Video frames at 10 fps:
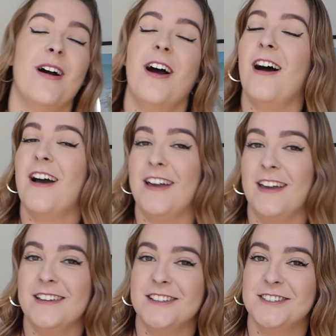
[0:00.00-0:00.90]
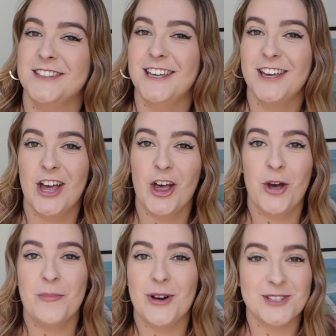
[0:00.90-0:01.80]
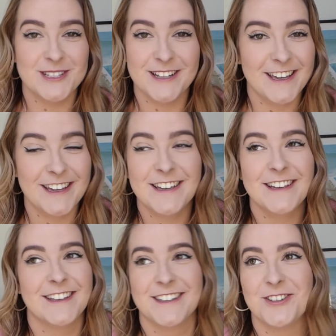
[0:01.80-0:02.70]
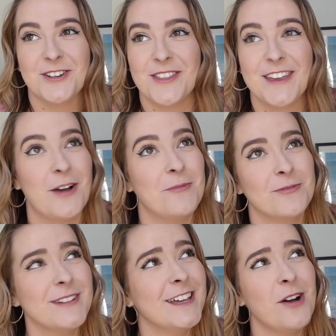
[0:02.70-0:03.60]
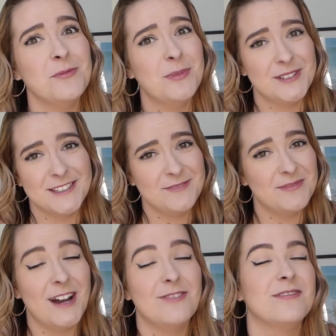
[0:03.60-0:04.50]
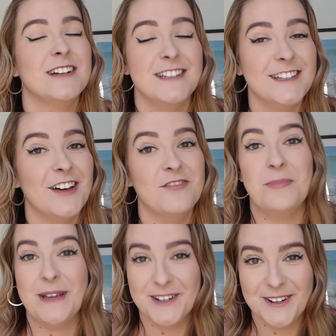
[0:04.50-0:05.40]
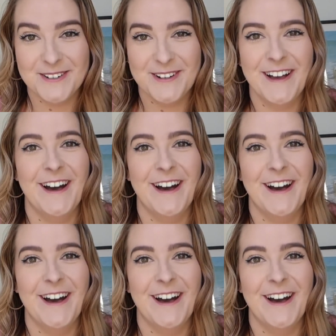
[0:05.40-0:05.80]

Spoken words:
I personally, you're gonna think I'm a really old person, but I really love bingo.